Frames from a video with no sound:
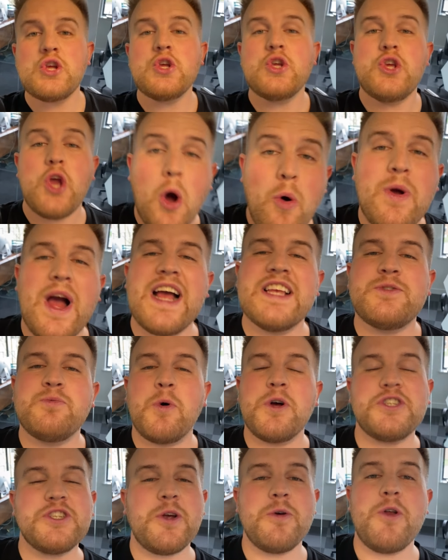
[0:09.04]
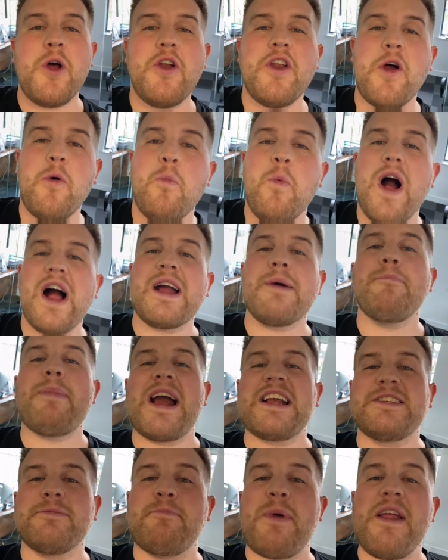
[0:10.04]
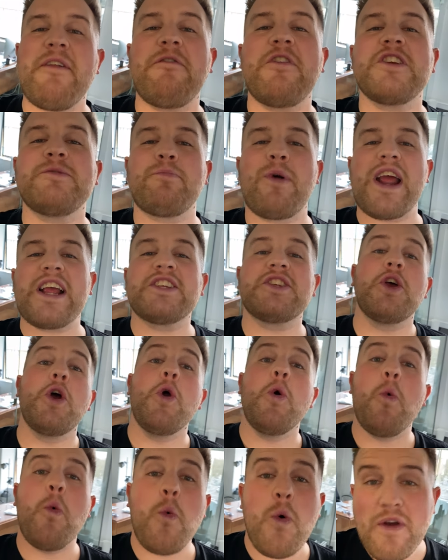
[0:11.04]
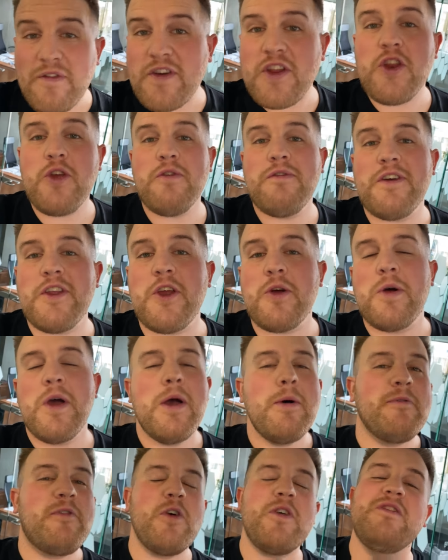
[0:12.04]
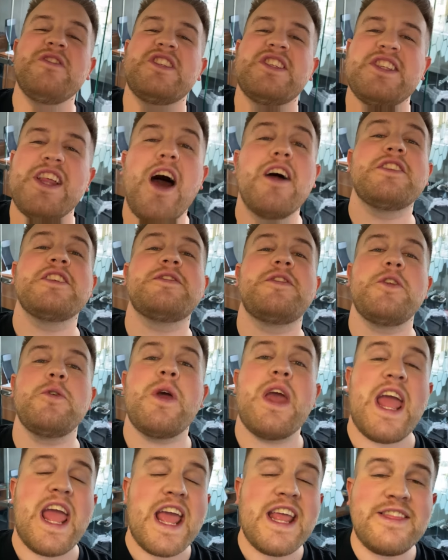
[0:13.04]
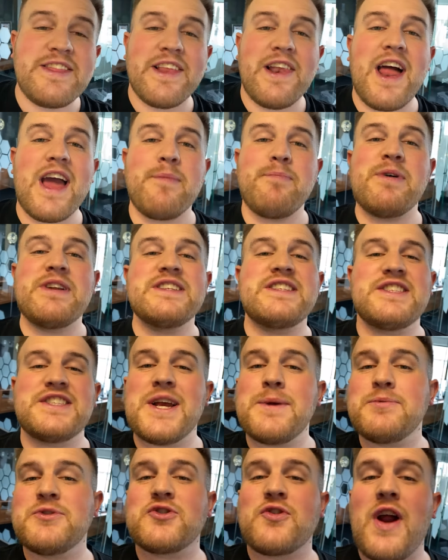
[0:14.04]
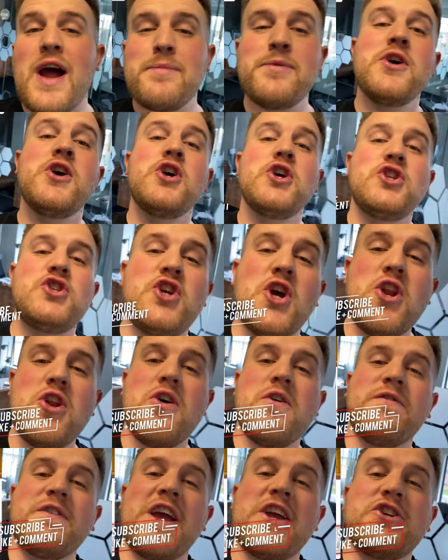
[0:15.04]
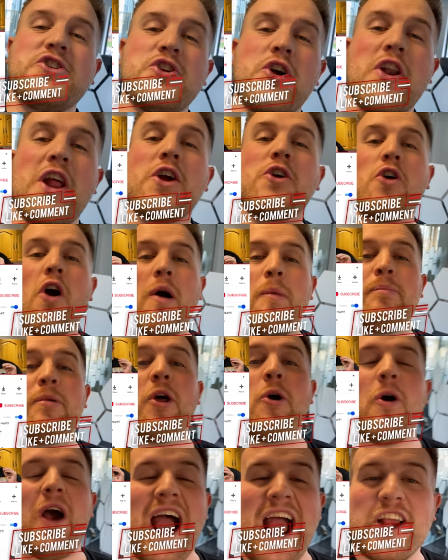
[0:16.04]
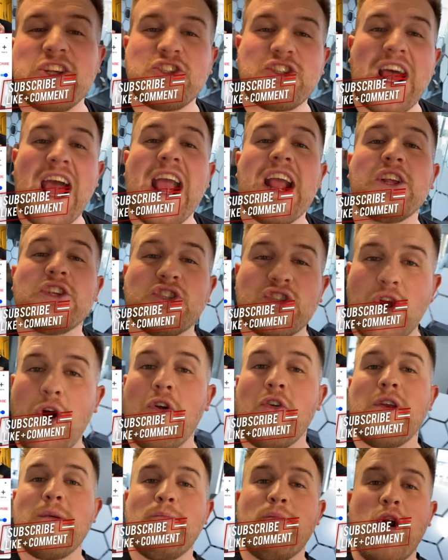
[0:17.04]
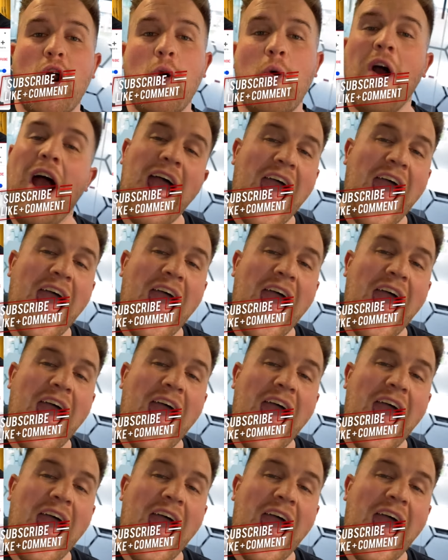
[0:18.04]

Yo guys, what's going on, and welcome back to Benfest Pranks with a new video. Before we even start this video, hit the like button, subscribe, turn notifications on, and comment below hashtag sorry bro.